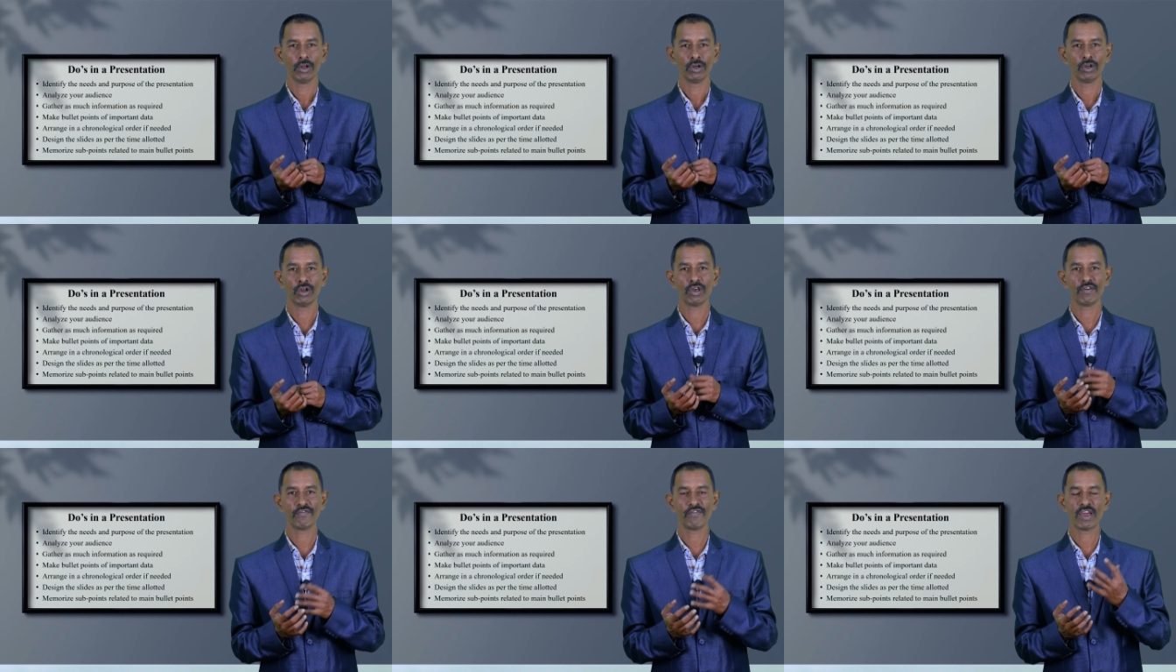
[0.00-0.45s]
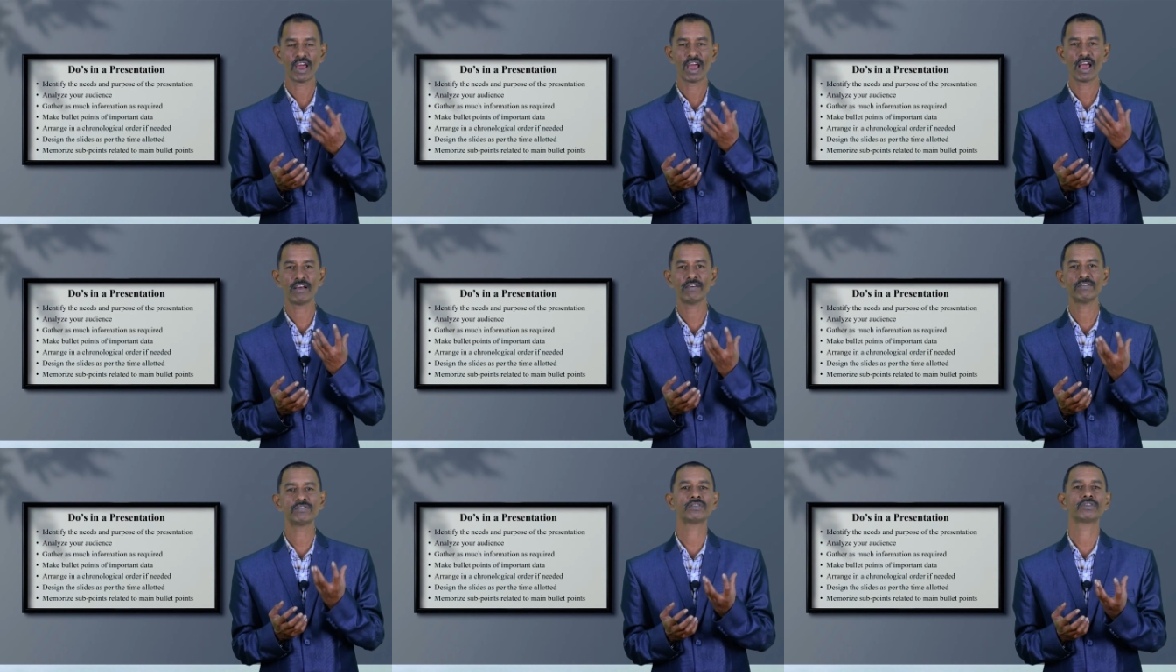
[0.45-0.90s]
Now, if you
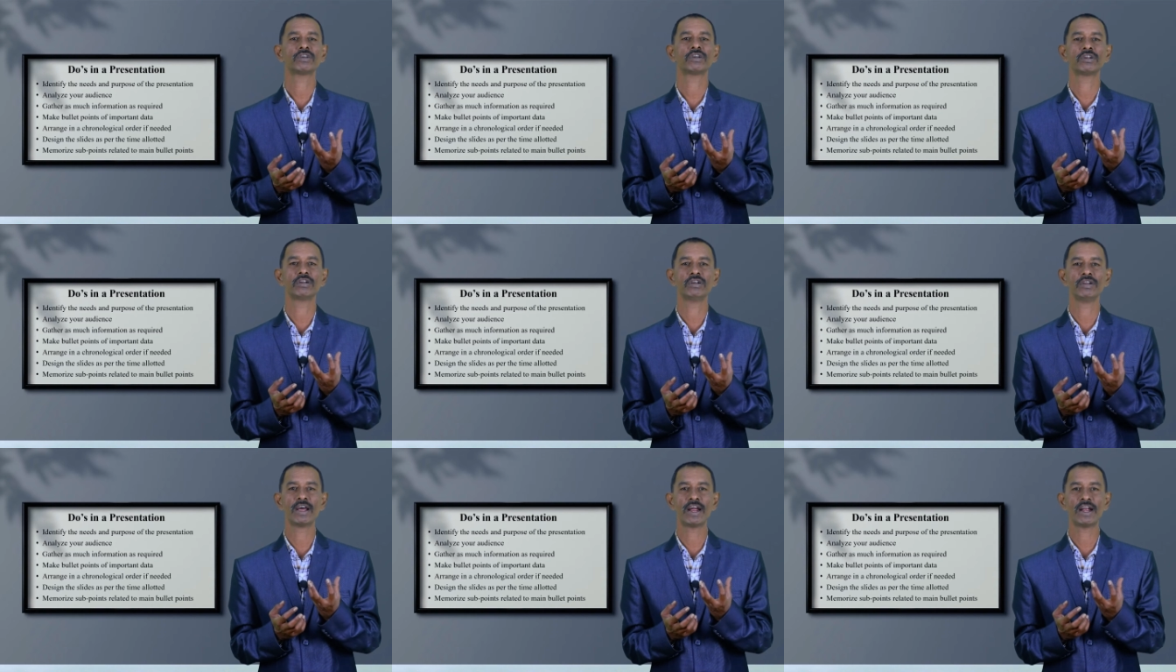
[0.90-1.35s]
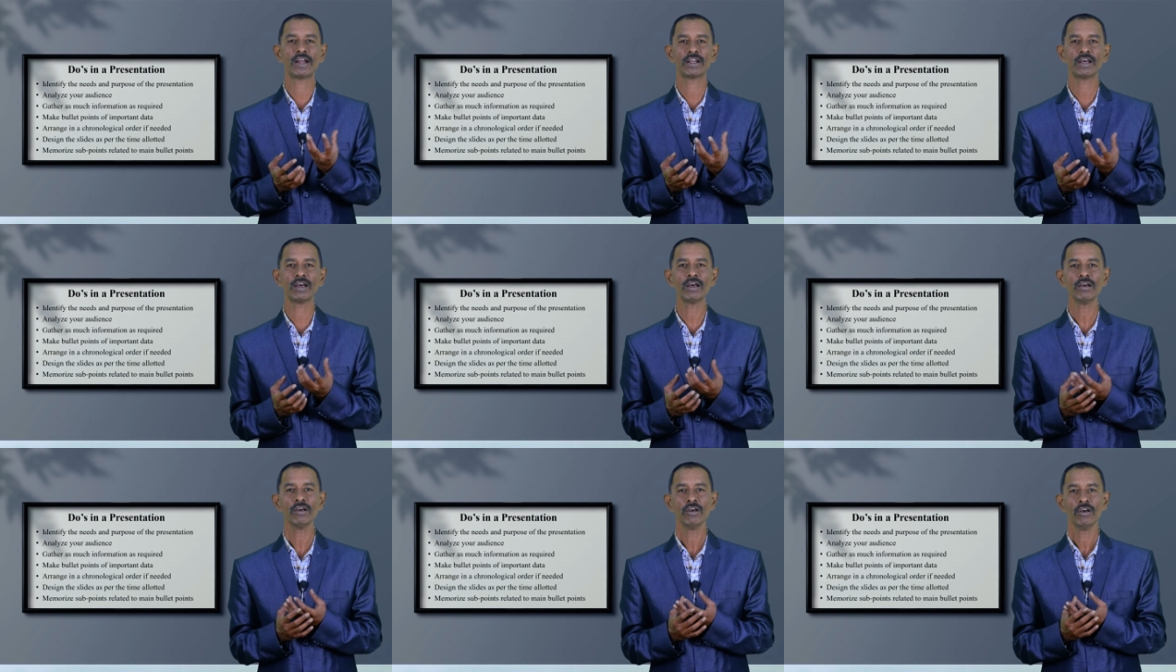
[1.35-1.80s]
have certain
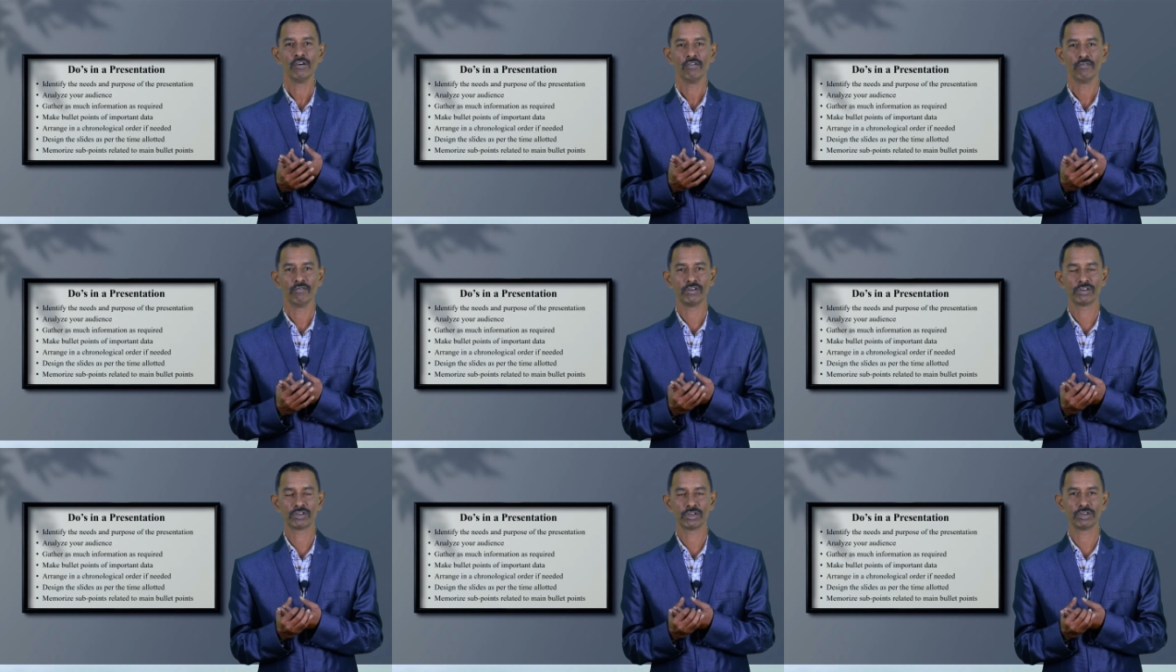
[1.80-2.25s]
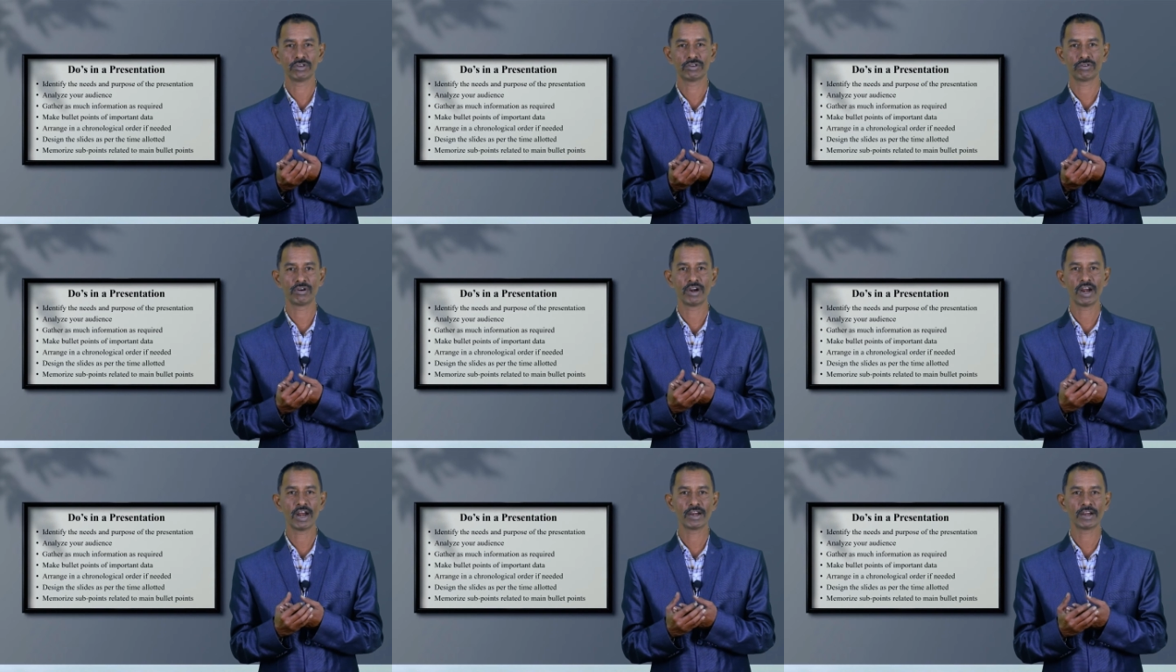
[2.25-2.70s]
data which is
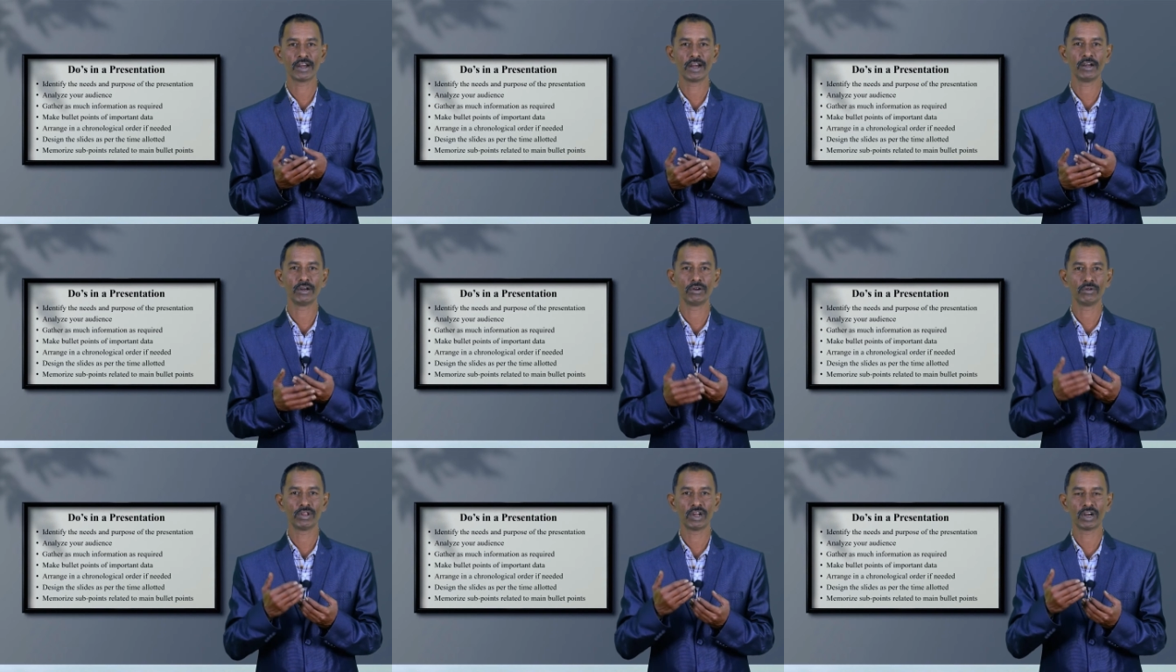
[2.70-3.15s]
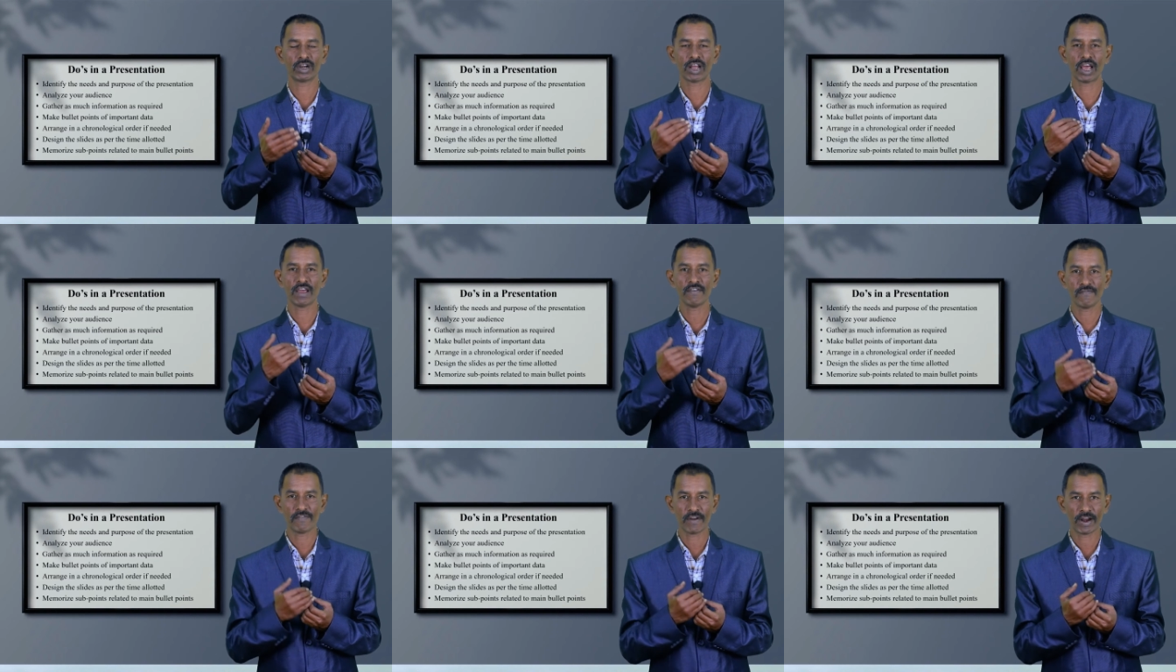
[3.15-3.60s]
related to the
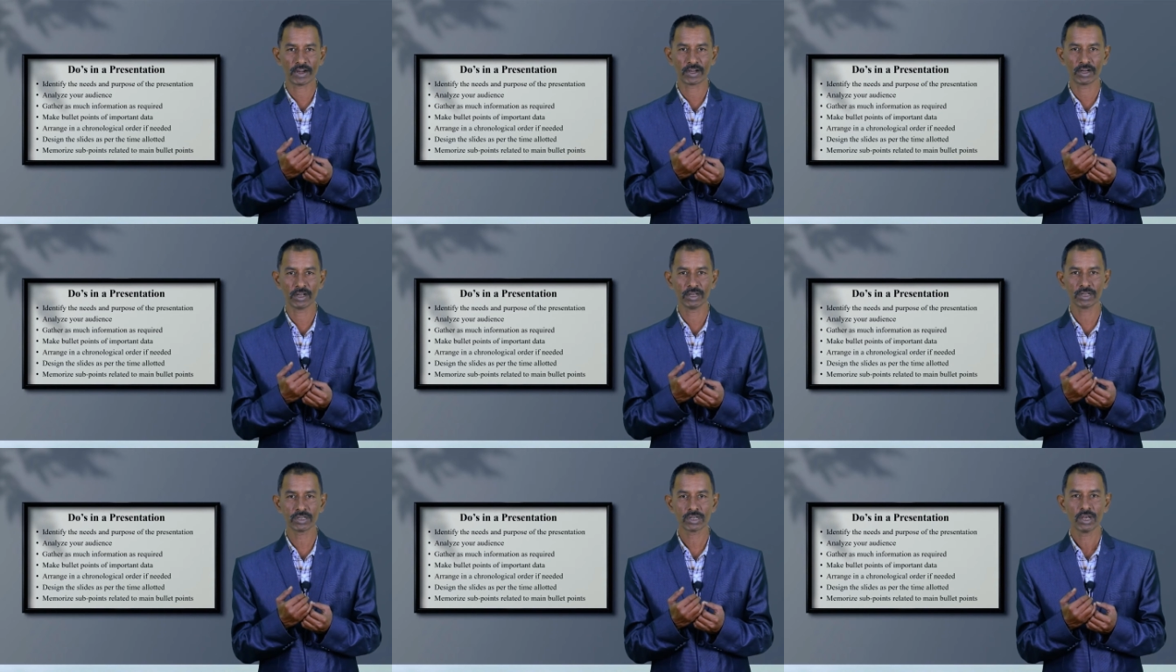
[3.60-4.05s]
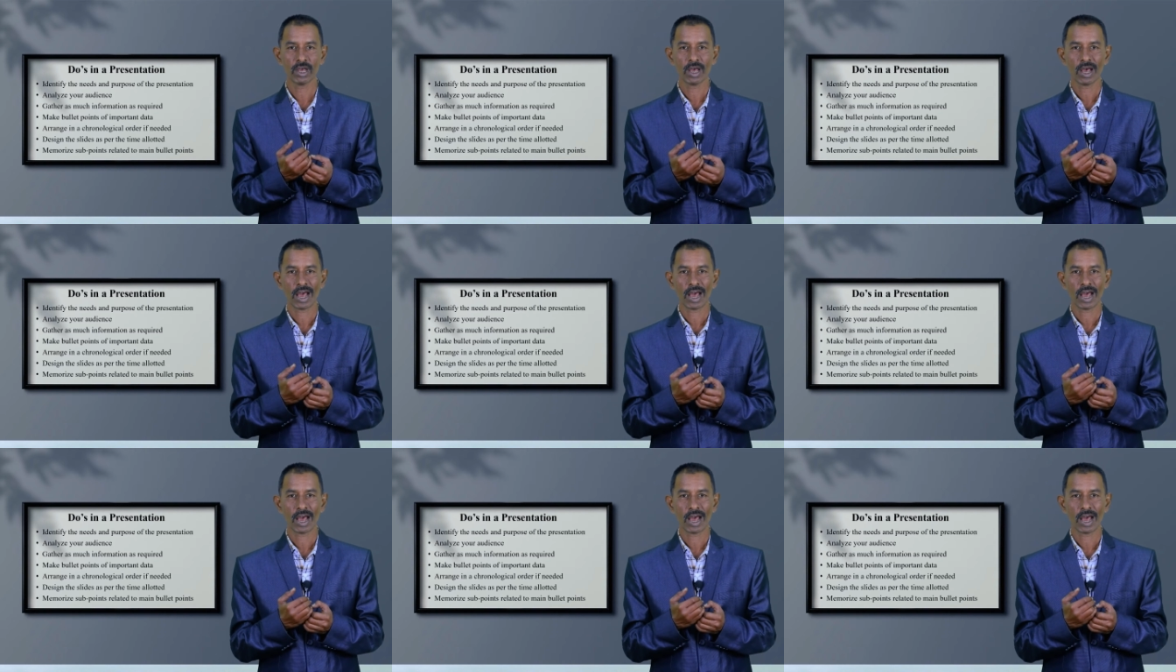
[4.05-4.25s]
time factors,